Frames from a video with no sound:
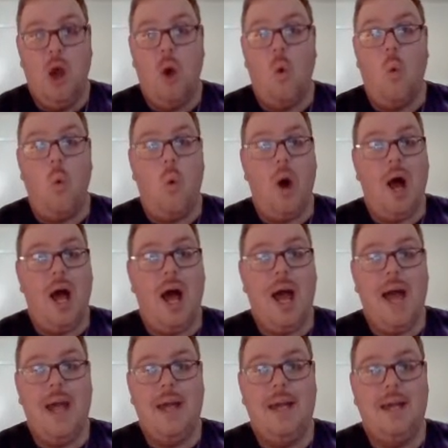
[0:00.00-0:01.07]

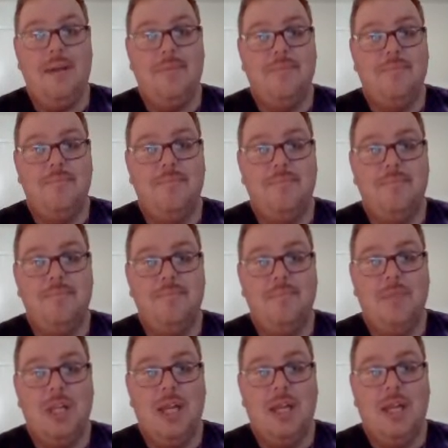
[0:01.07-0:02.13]
Why?
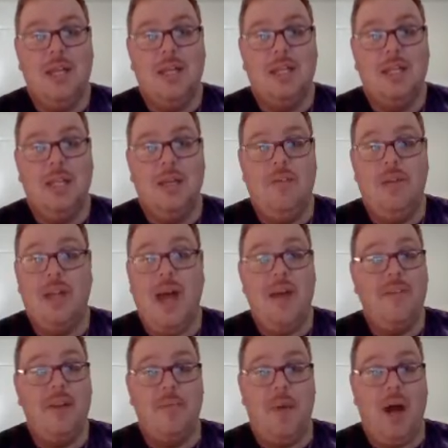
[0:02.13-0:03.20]
Even not
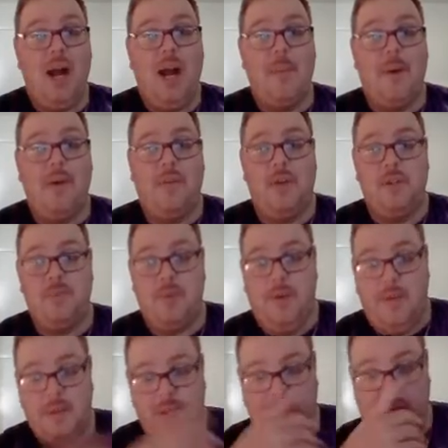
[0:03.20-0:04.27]
even the manga about to
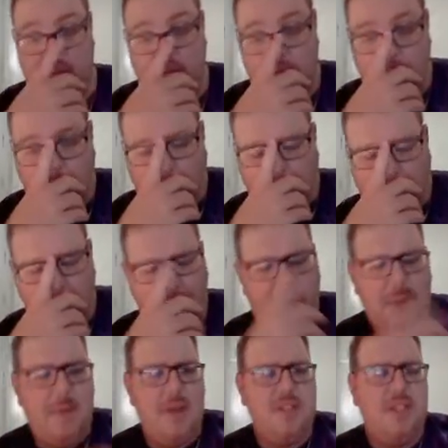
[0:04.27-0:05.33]
explain this. Like, oh,
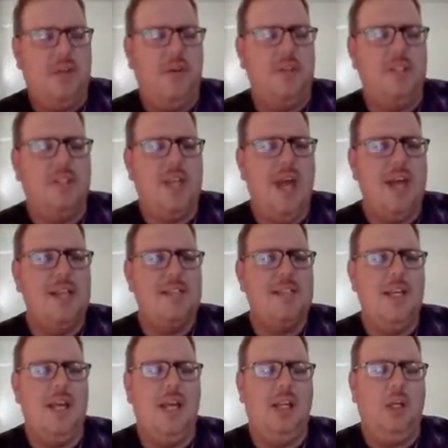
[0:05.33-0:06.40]
he basically is
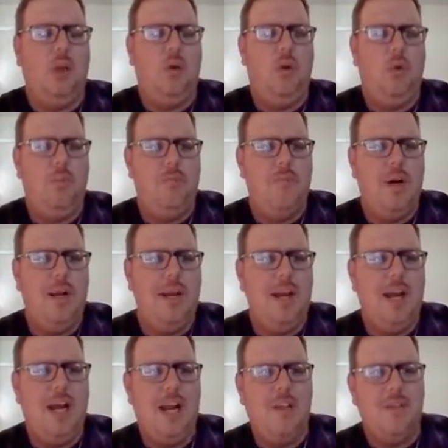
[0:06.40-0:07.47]
dancing, getting a little
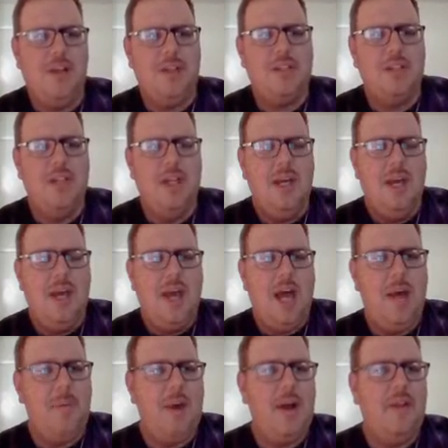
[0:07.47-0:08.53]
money out of it.
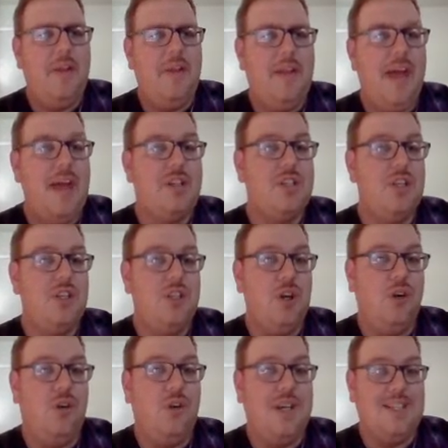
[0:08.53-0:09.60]
And apparently they actually
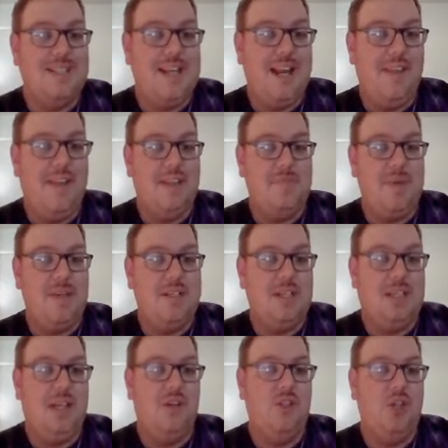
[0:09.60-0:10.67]
showed the extent of this,
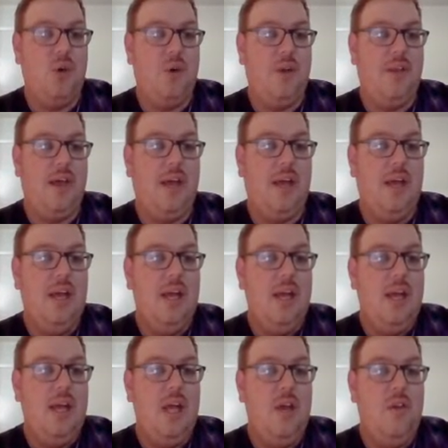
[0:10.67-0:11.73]
basically showing, like,
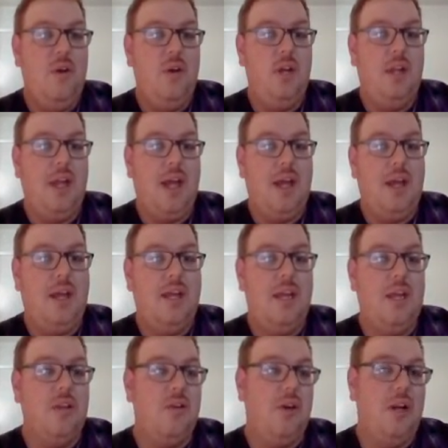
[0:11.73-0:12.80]
he do it, like,
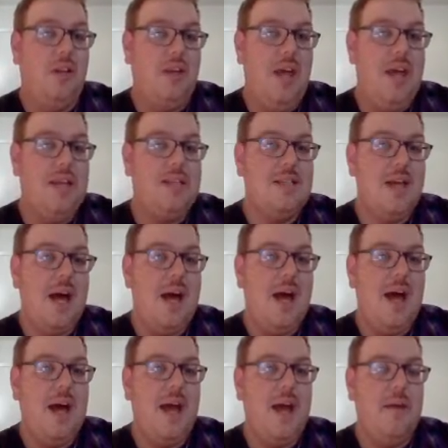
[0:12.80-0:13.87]
during the
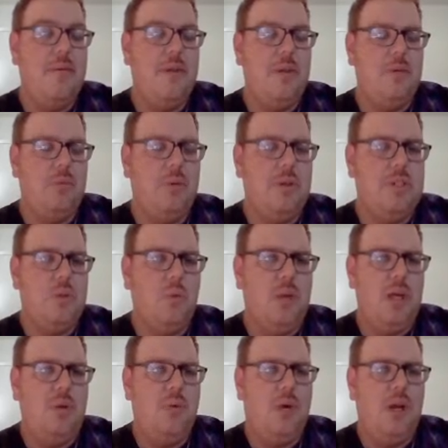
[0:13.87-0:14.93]
daytime, just once a
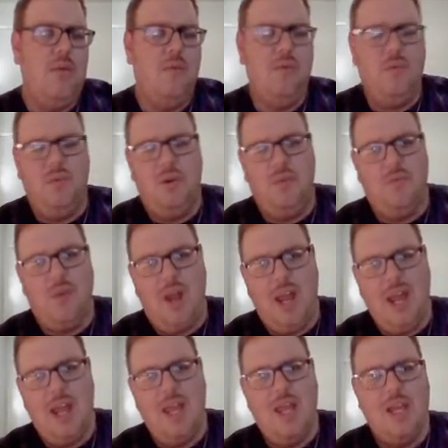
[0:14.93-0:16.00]
week, where even when it
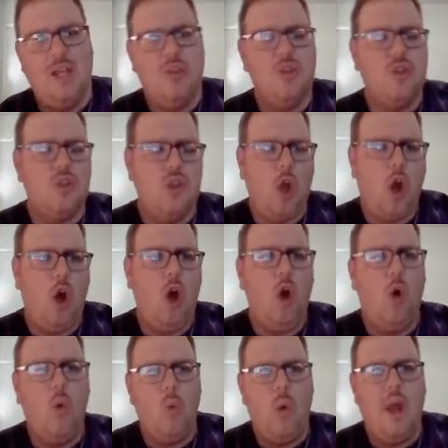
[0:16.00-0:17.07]
rains,
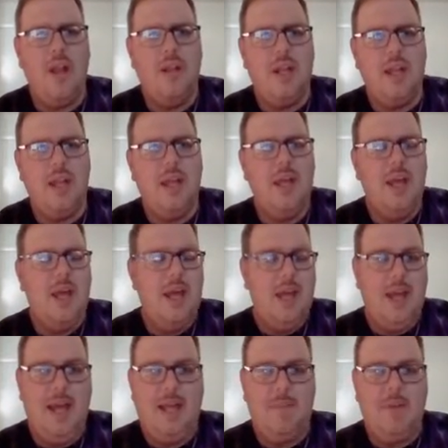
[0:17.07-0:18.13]
snow, windy.
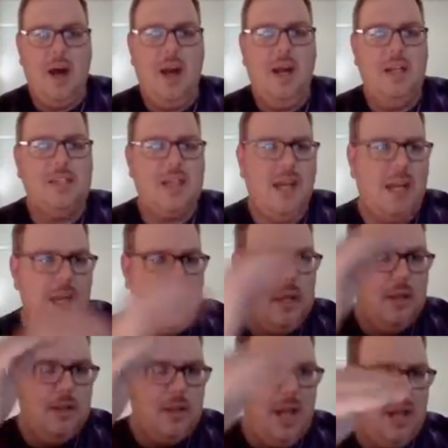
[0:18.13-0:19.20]
In the manga, it's like,
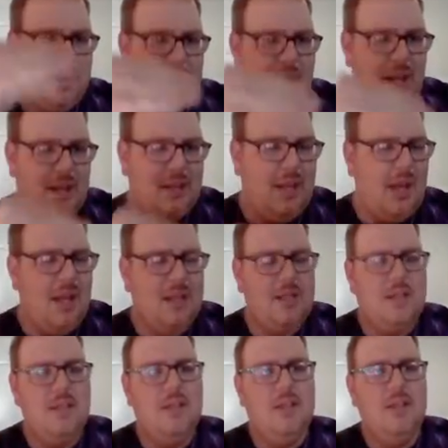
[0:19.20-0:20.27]
dot, dot, dot.
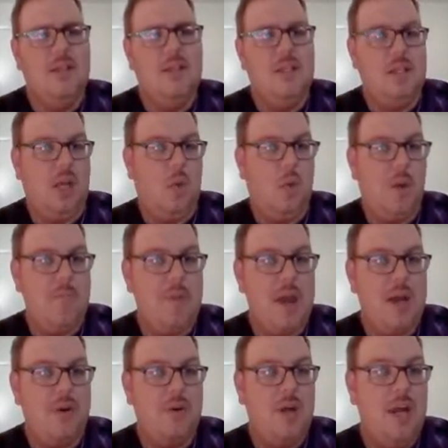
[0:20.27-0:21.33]
It's like one
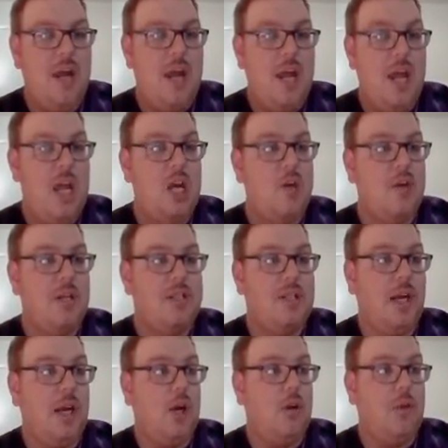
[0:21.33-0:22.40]
panel. Here, it's
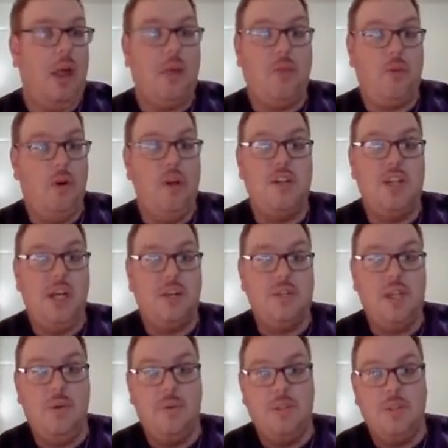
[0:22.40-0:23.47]
like a good, like, 30-second
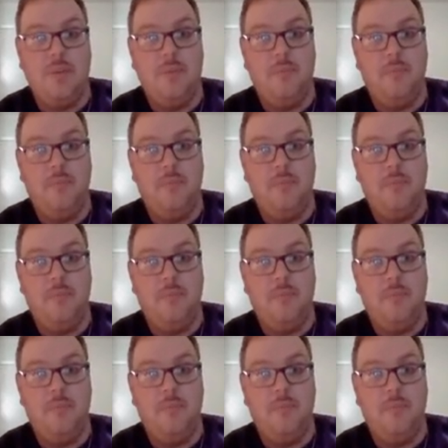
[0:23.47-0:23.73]
sequence.